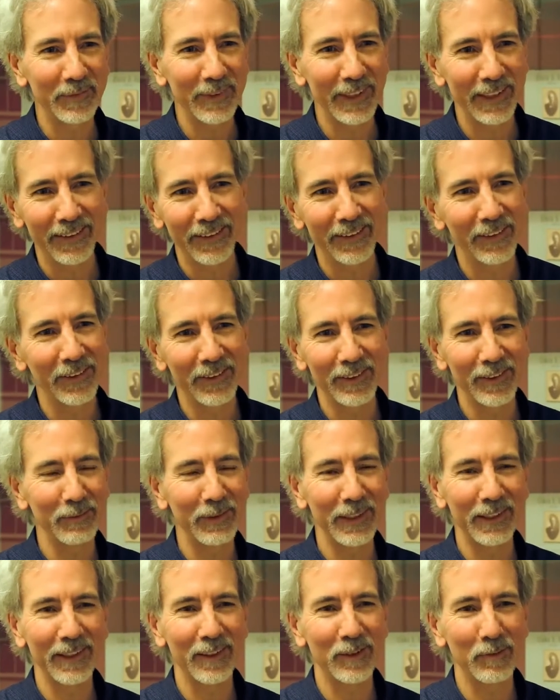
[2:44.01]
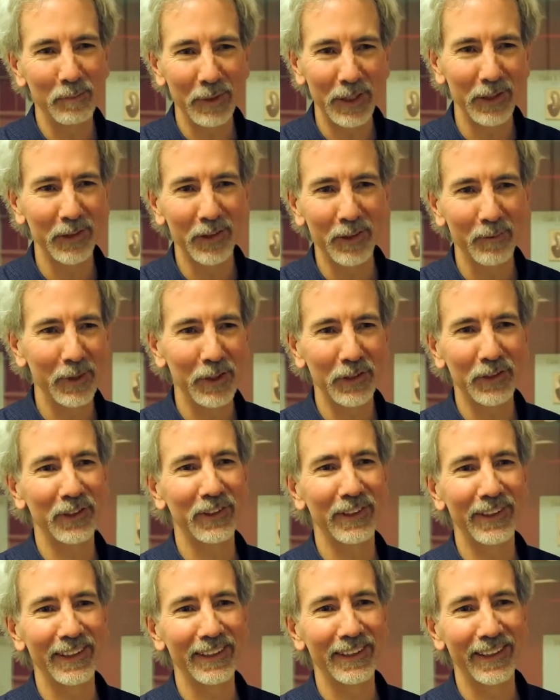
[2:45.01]
There used to be this beer
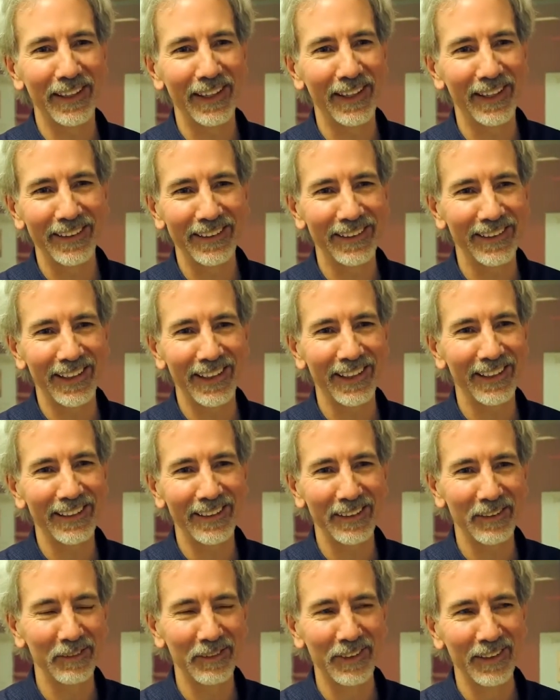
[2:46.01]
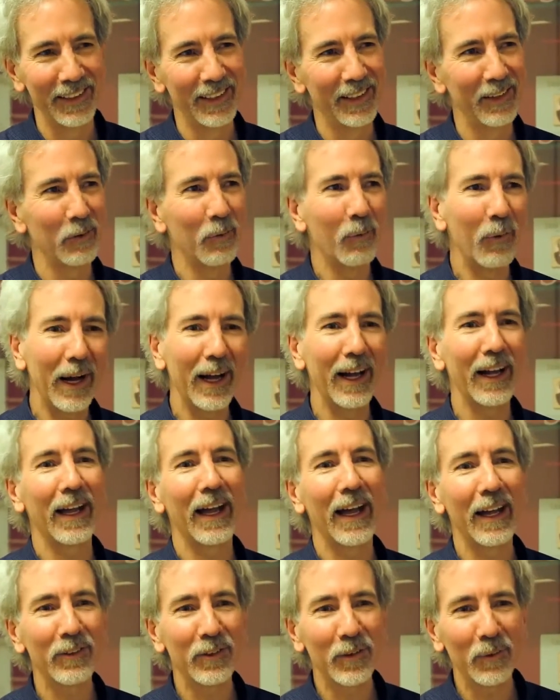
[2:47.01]
commercial in the United States of "Why
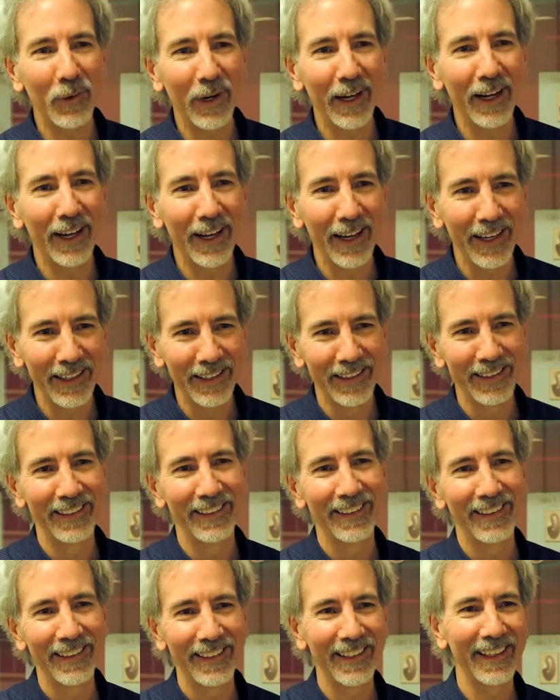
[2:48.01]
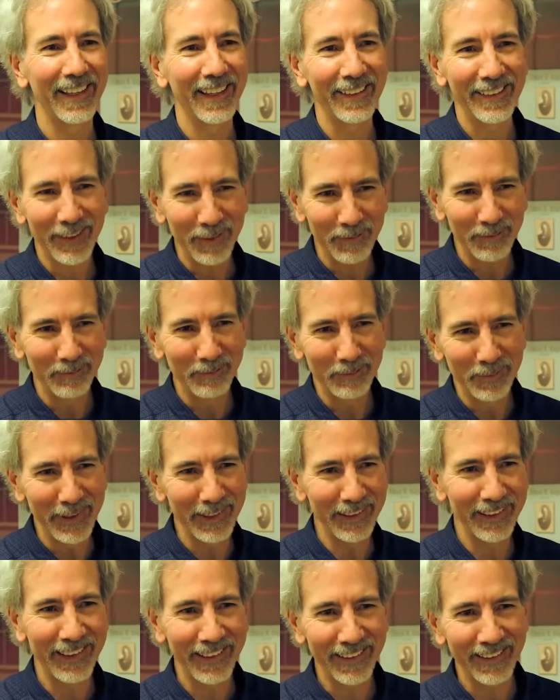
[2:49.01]
ask why," and it's a
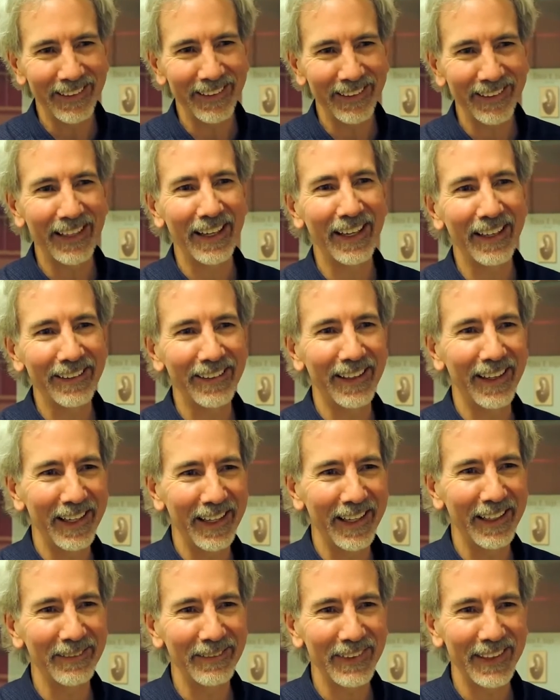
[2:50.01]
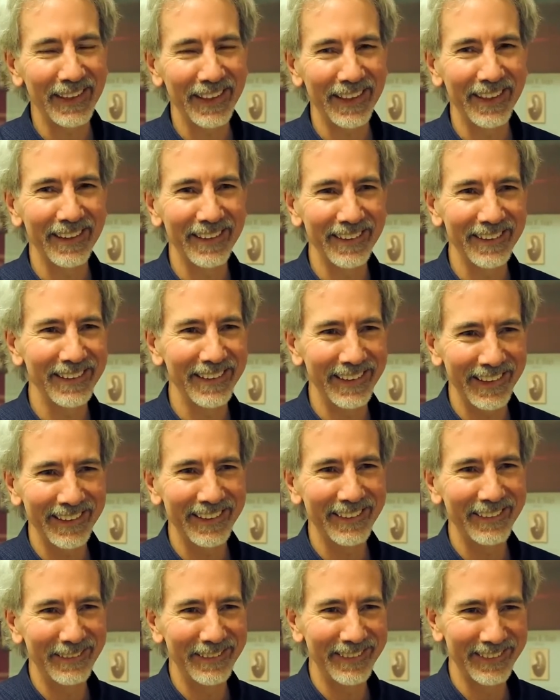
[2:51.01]
brilliant little tagline because
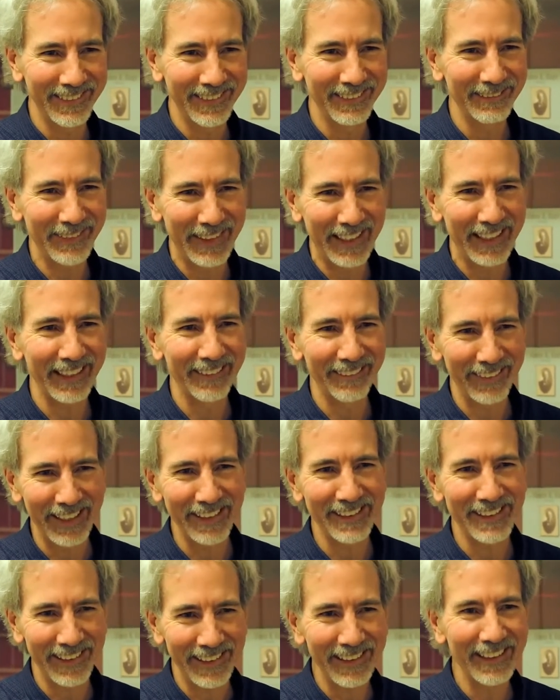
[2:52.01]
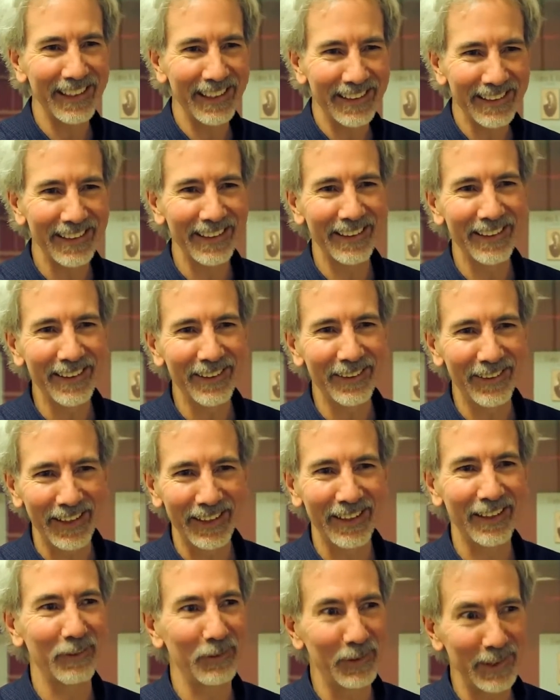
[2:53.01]
it's by raising it, it's
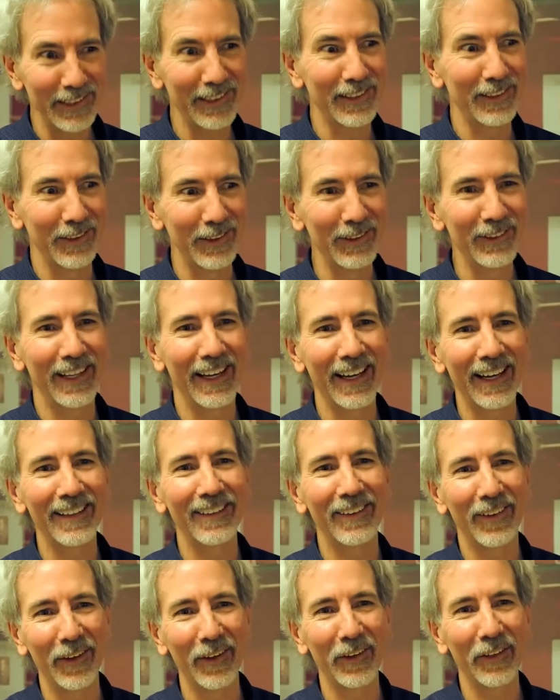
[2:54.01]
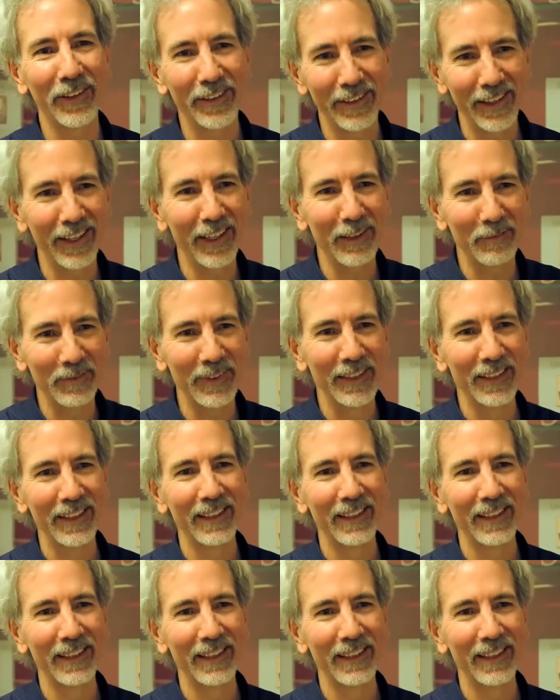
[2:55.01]
illustrating it. We just do that all the time.